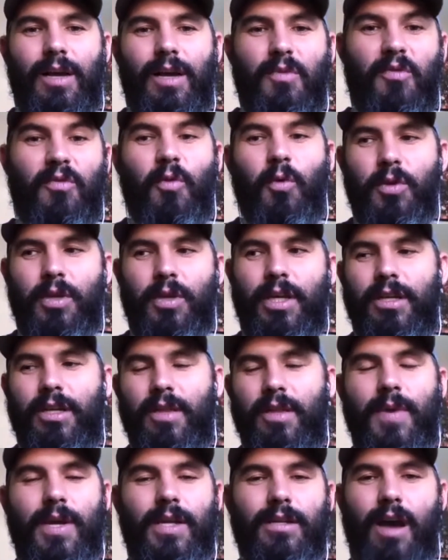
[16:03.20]
before you get to
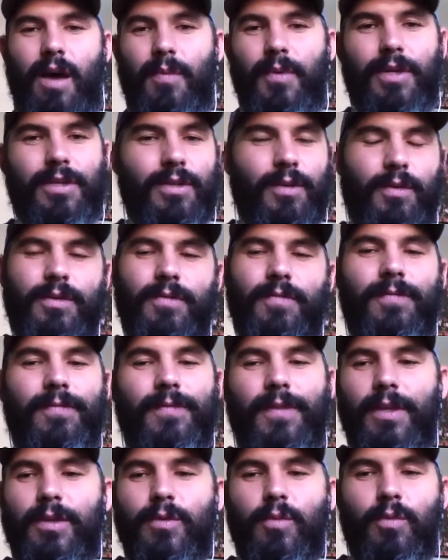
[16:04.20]
the main topic. So
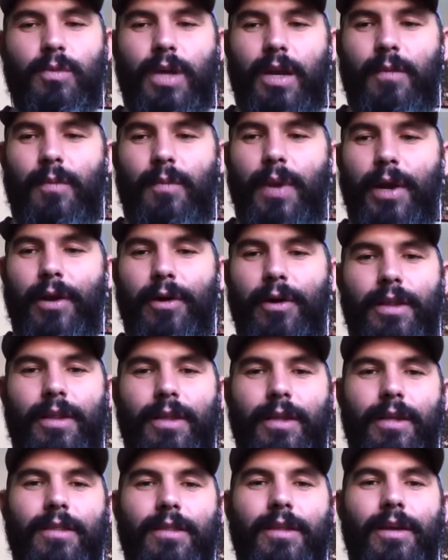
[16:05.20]
it's kind of buried at
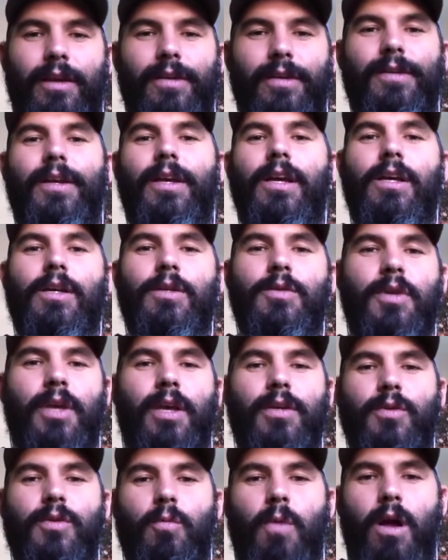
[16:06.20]
the end there. So
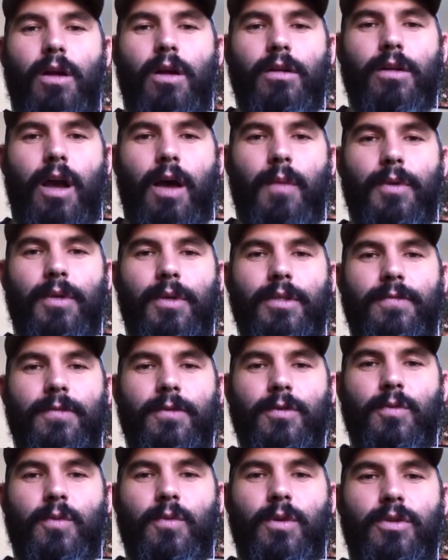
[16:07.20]
yeah, okay. So wrong topic. The
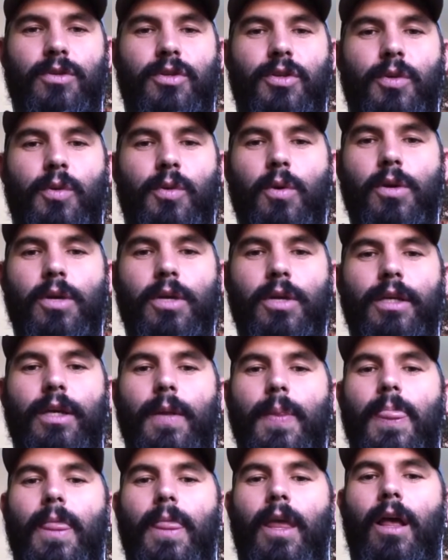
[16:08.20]
first one, too wordy.
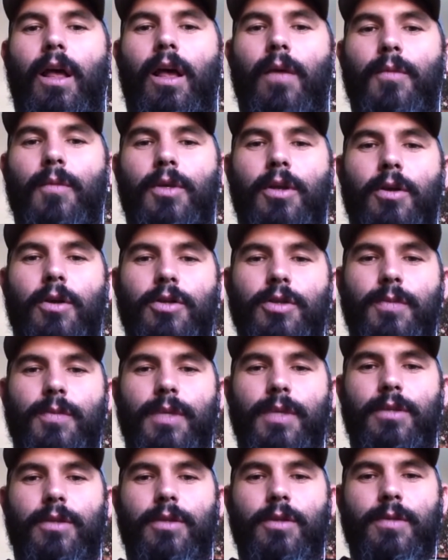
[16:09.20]
You can also
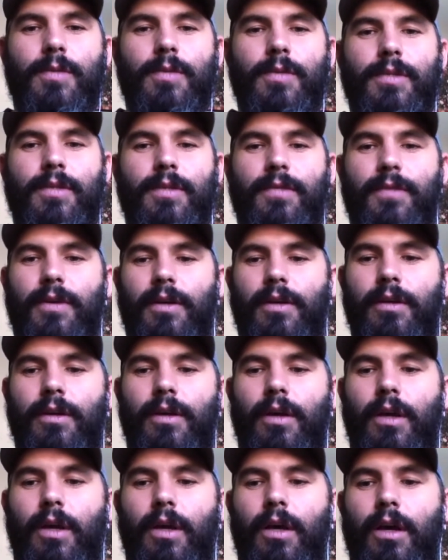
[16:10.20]
be too specific.
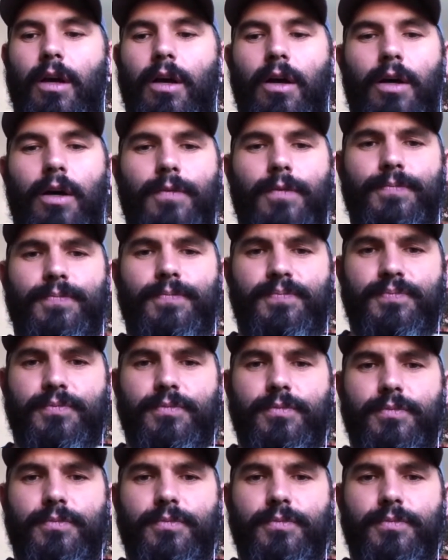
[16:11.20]
This